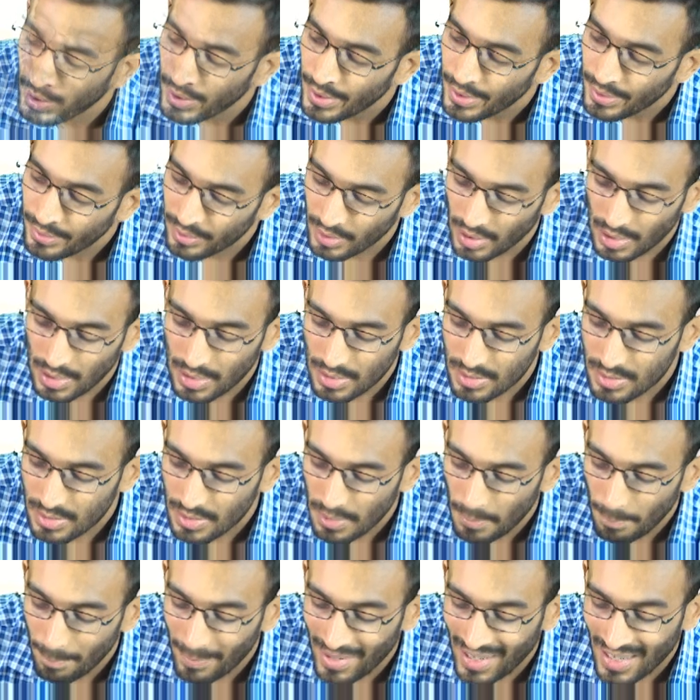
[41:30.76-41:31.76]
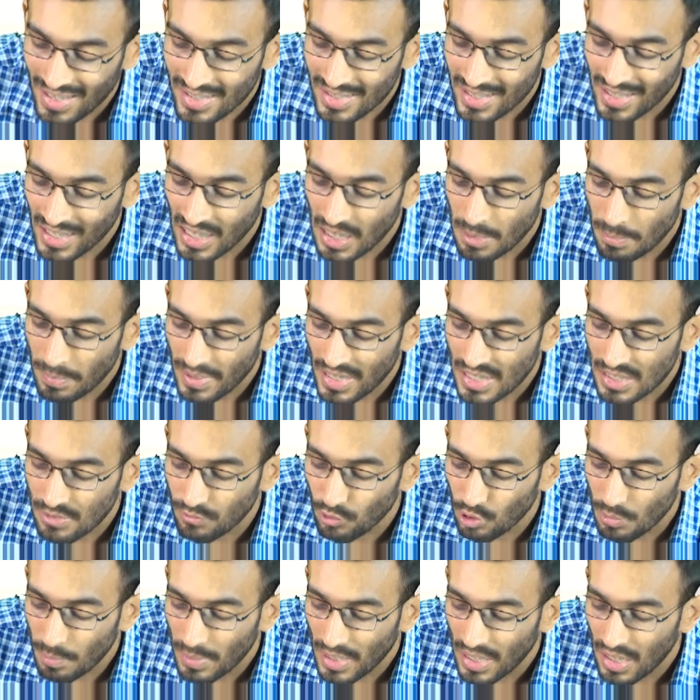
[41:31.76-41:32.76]
Thus basic EPS
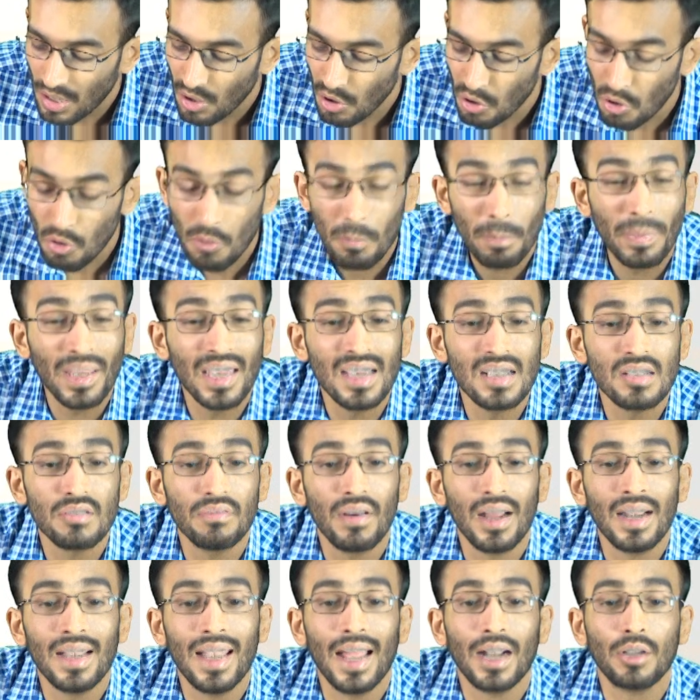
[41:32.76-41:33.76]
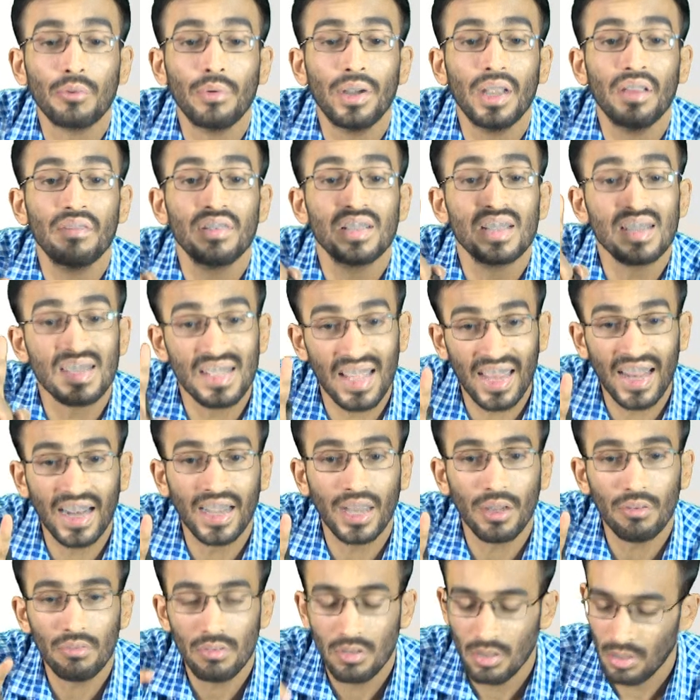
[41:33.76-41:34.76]
would be rupees 1,20,000, which is
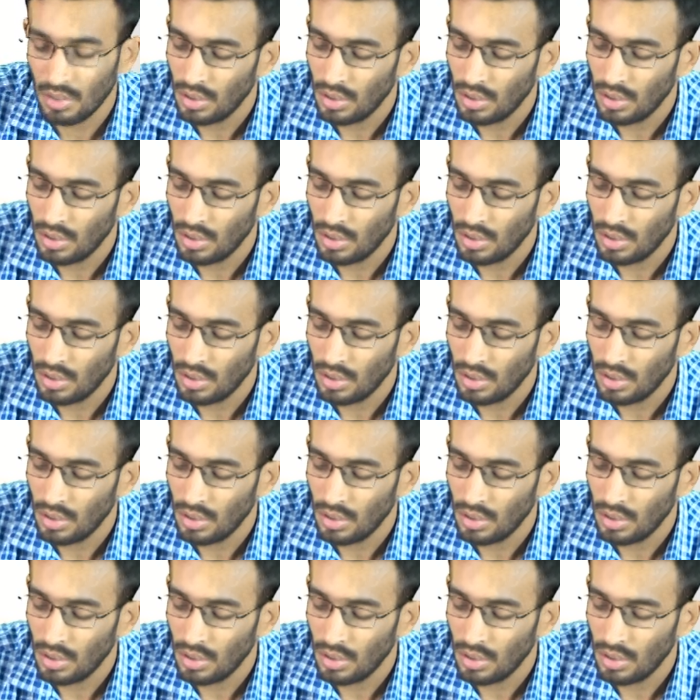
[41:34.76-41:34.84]
negative,